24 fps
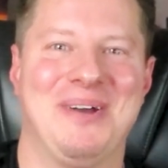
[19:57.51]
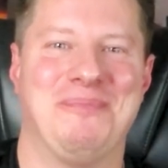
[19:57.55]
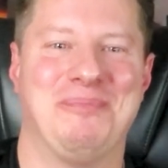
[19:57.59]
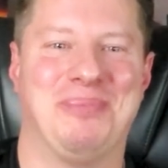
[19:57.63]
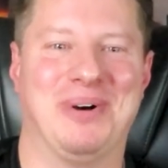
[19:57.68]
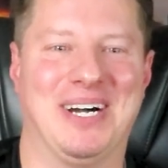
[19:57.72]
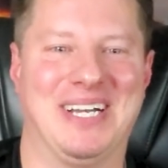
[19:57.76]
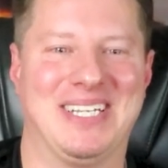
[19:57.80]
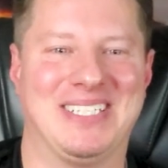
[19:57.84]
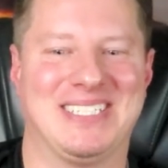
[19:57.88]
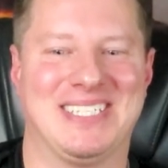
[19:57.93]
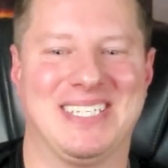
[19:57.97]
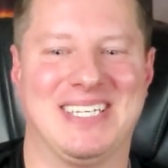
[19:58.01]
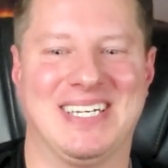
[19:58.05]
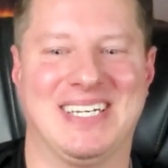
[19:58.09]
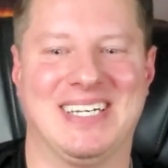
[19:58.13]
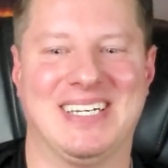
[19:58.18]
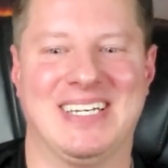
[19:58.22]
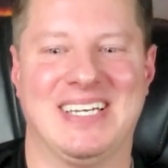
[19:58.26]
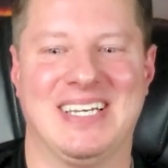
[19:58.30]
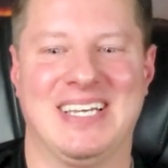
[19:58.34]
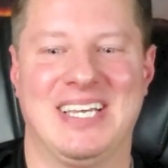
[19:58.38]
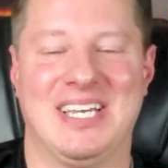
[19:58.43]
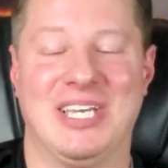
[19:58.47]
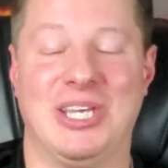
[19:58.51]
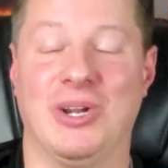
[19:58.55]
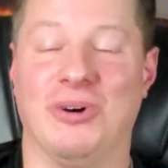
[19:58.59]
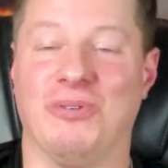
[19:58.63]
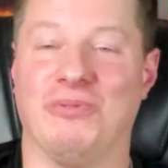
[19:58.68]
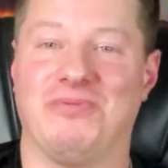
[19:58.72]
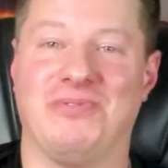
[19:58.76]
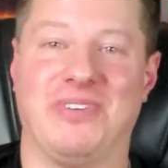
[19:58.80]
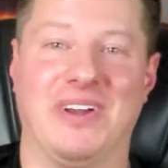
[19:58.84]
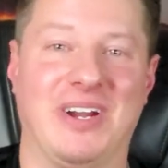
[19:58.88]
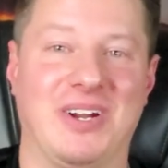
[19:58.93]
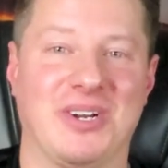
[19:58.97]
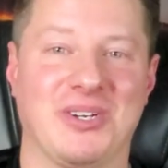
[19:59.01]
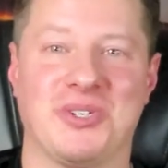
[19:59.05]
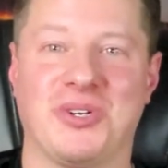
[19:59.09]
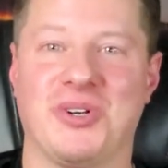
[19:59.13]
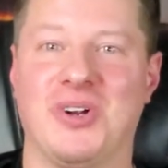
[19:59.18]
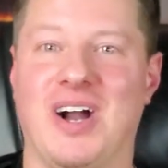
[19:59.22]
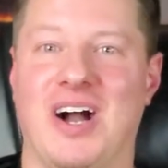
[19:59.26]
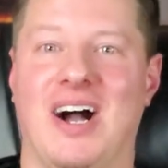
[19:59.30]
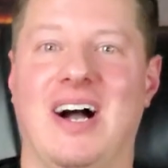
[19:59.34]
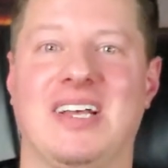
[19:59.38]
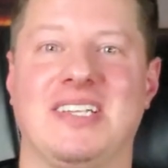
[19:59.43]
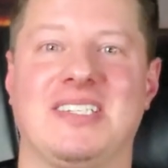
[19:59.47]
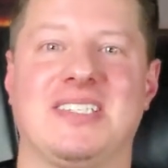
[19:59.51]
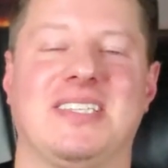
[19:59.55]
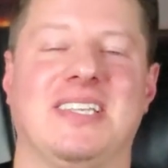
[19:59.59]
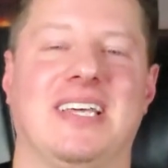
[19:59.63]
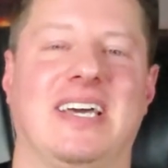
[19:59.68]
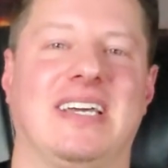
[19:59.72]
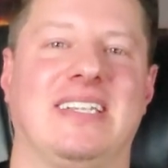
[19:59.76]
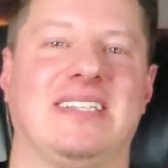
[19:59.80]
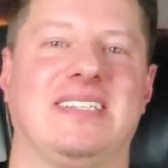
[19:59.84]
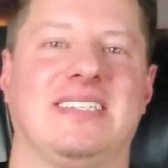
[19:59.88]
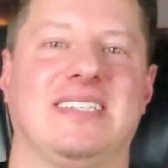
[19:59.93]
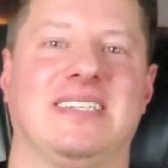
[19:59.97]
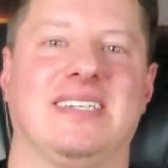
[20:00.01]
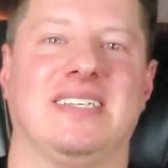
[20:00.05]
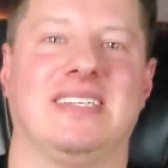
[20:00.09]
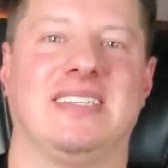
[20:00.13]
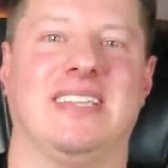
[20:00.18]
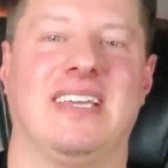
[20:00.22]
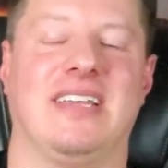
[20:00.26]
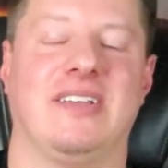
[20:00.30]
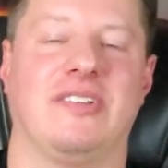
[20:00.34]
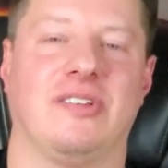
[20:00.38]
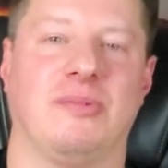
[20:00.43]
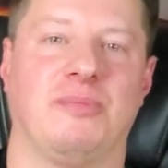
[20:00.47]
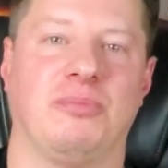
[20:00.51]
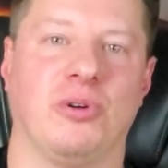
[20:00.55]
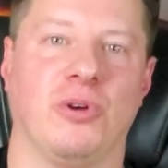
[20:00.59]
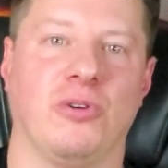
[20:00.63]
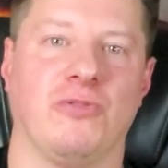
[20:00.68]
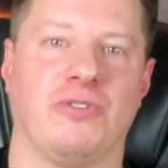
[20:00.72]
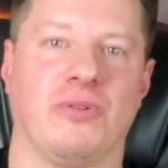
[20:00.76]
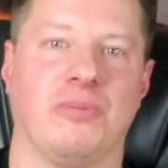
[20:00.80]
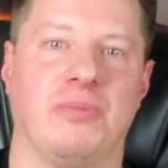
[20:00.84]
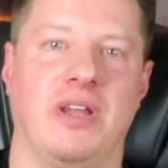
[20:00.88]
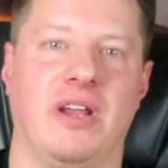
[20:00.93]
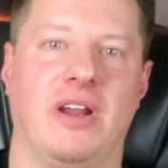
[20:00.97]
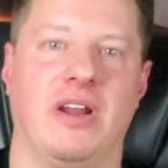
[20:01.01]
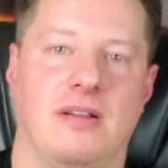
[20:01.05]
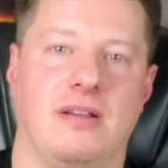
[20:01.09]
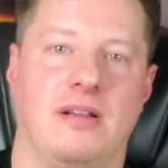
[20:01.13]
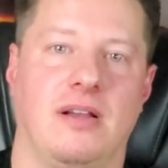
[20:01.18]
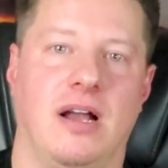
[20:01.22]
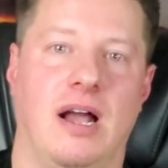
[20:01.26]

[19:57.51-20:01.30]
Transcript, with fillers: but uh, you know, fingers crossed that uh, things improve from here.